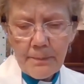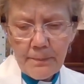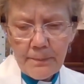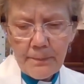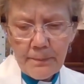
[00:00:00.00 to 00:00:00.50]

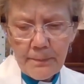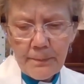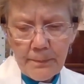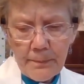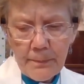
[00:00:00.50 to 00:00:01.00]

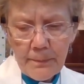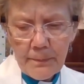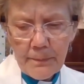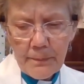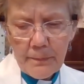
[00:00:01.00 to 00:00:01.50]

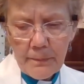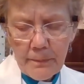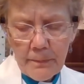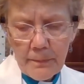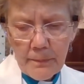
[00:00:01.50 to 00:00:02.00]

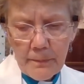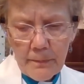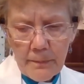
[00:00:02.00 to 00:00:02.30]
(no one is talking)